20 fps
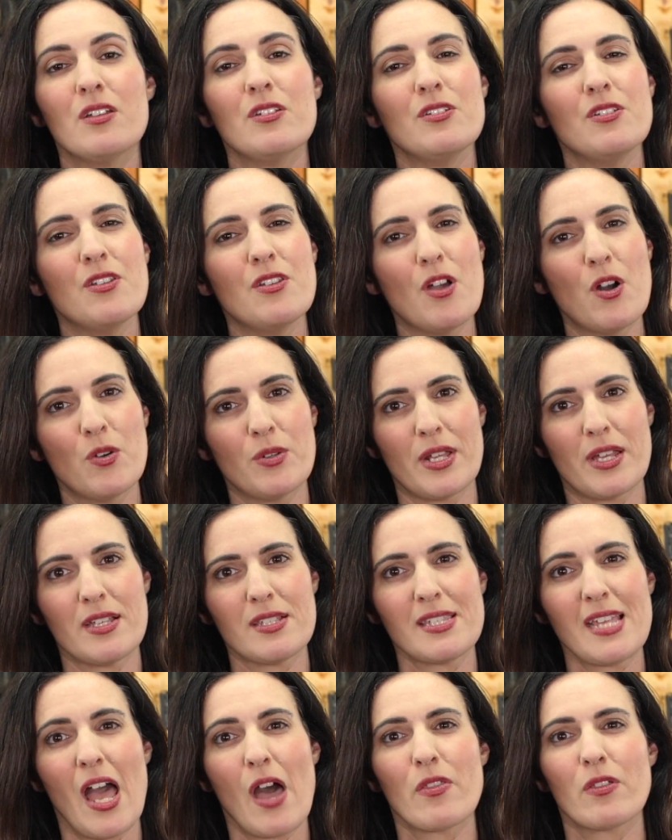
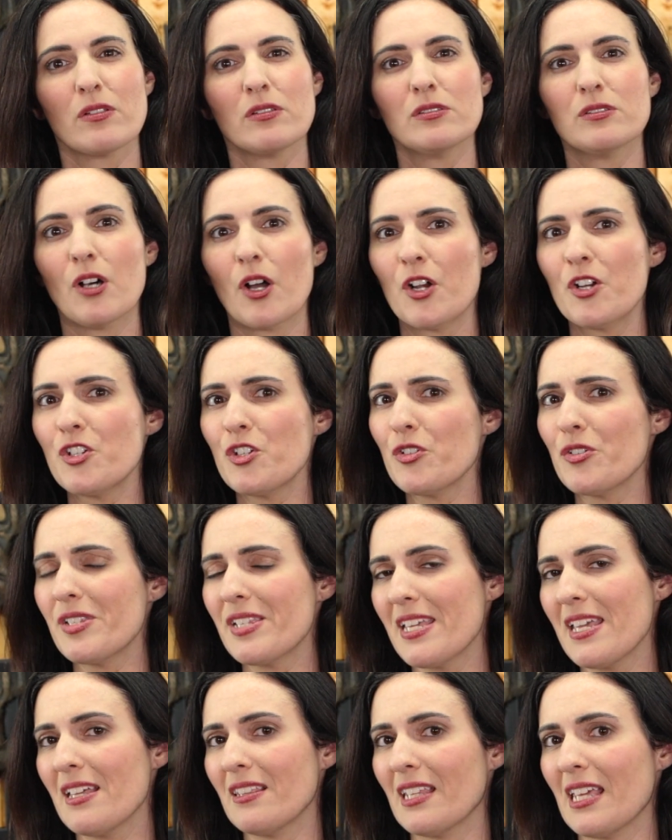Notice how the larger
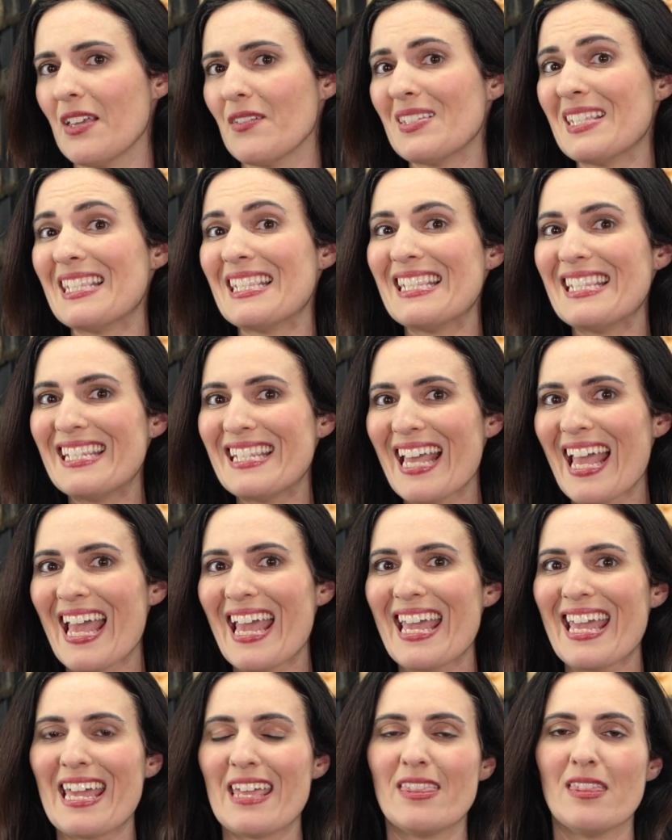tea leaves
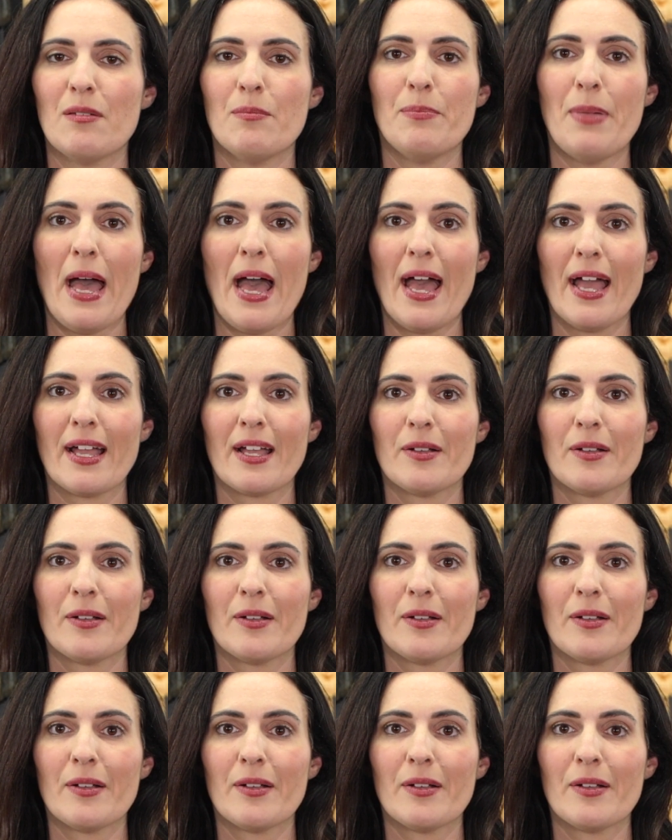stay in the bag.